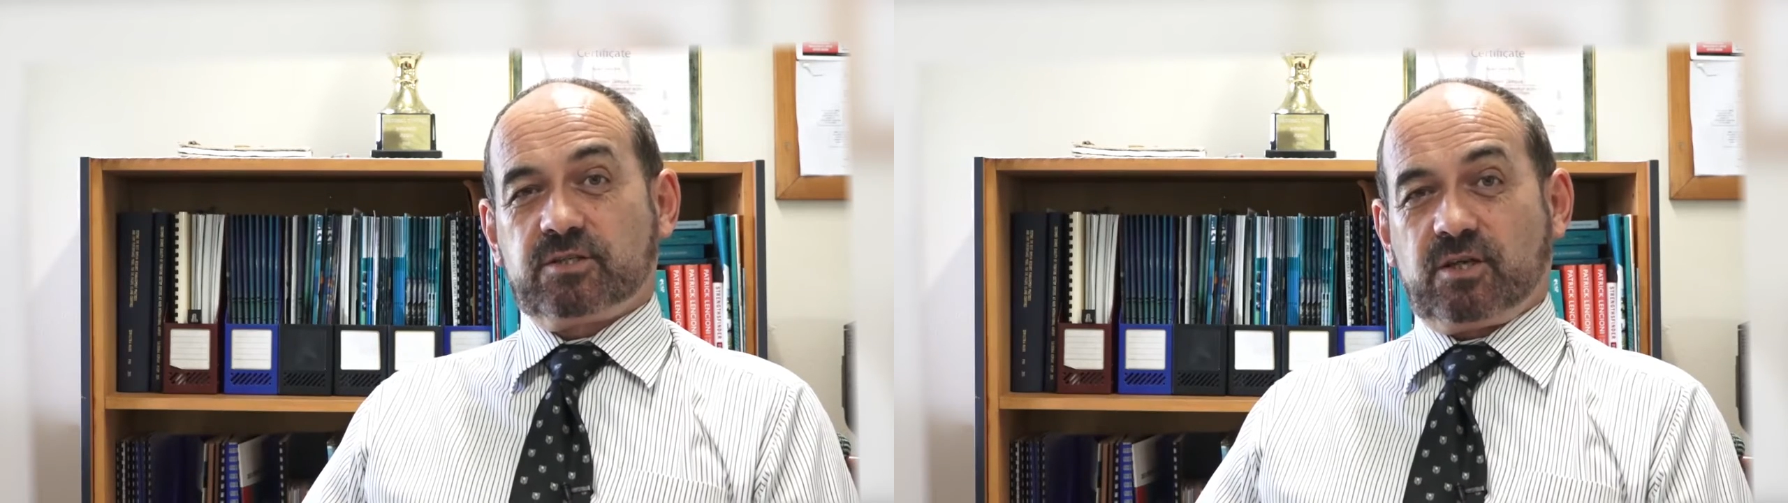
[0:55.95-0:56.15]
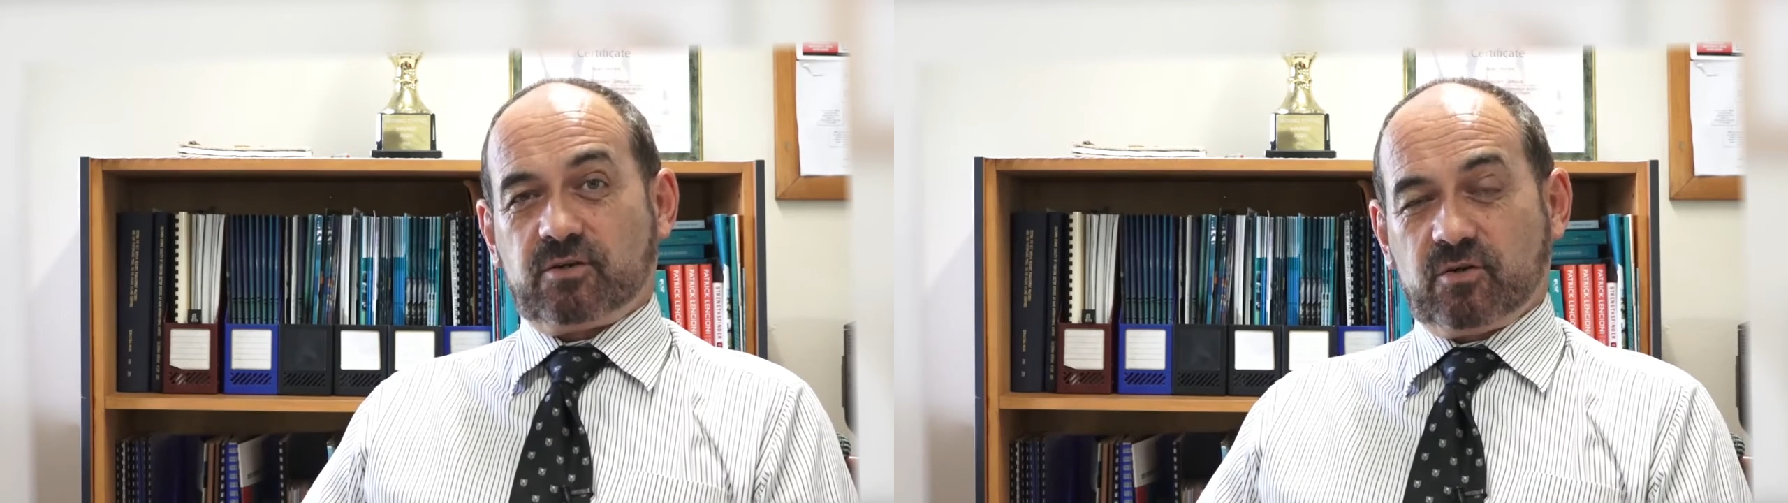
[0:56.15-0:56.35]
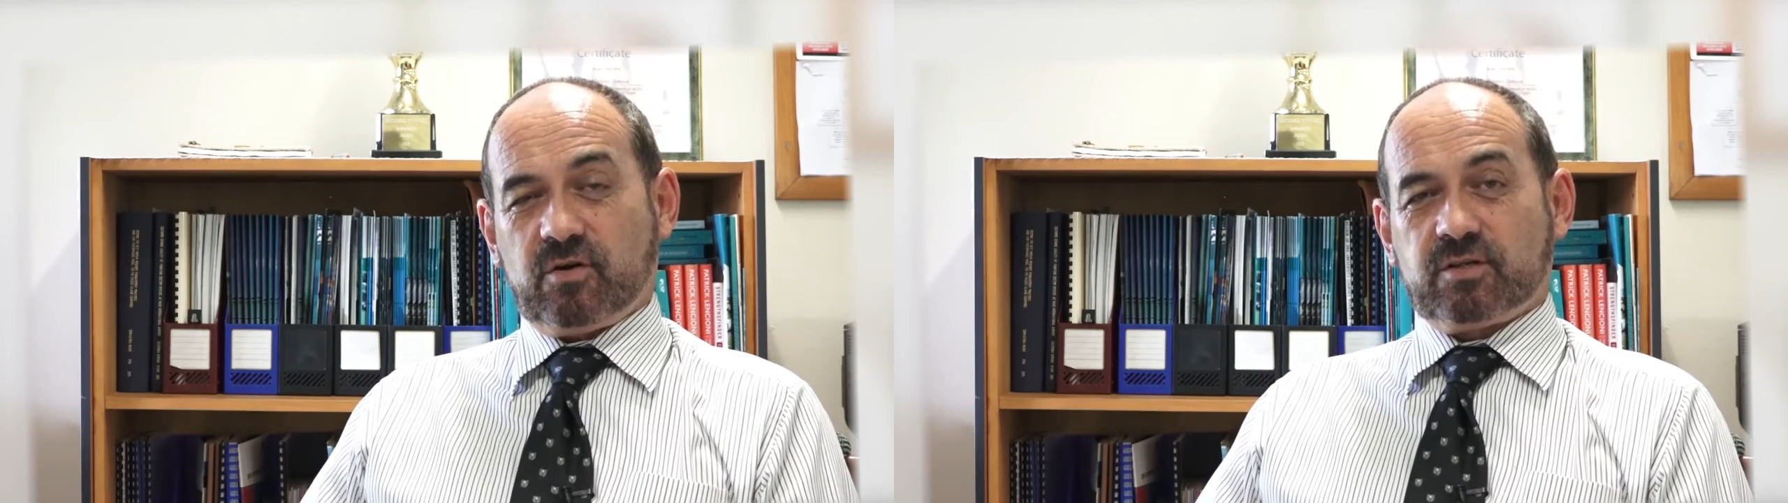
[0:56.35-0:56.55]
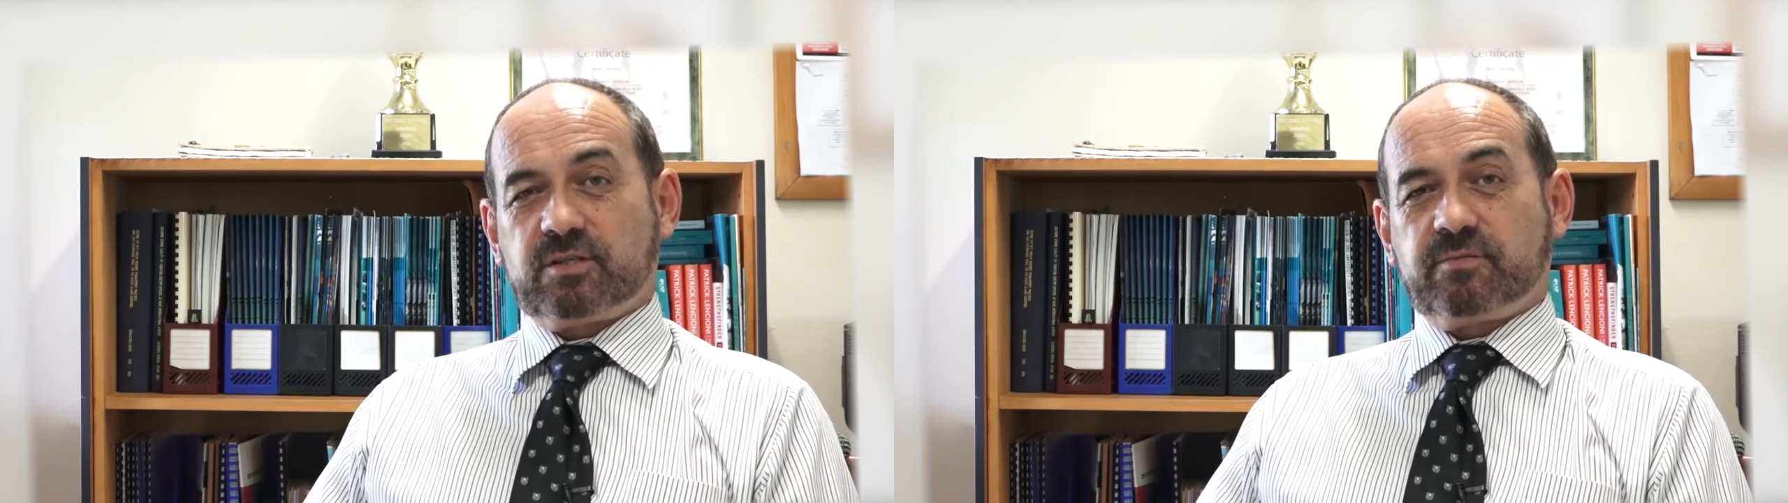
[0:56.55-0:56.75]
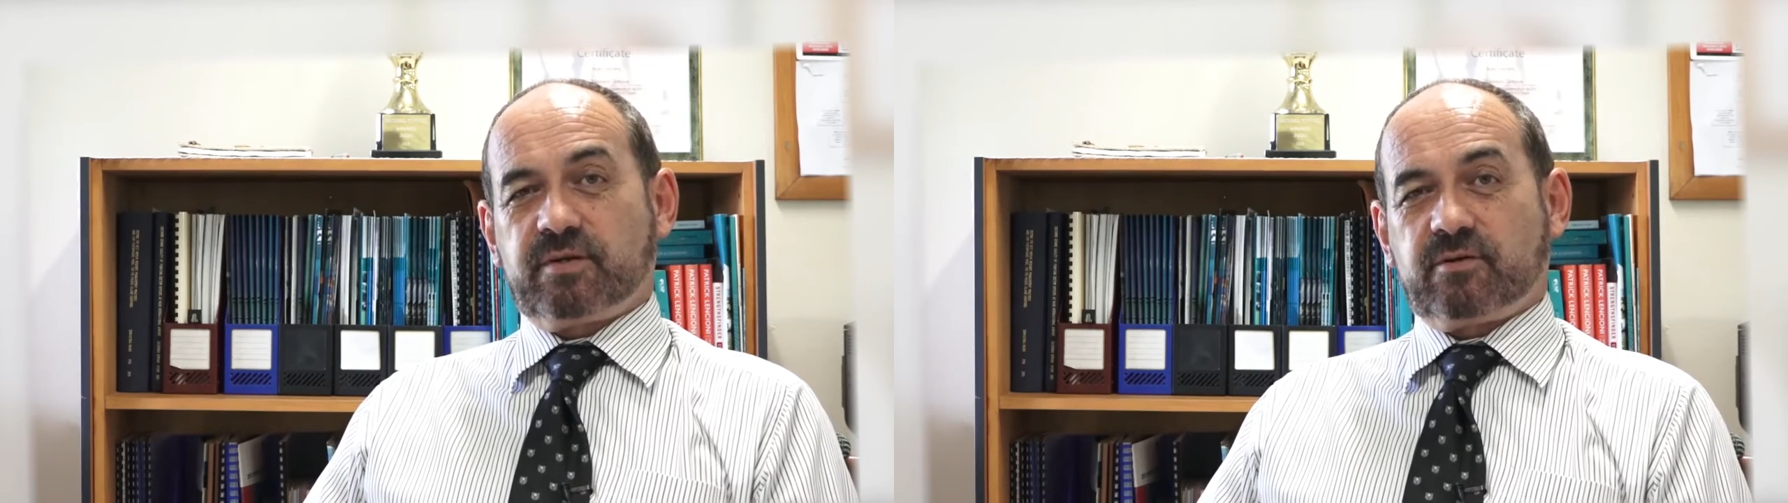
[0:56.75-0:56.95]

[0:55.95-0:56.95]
is acknowledged to be a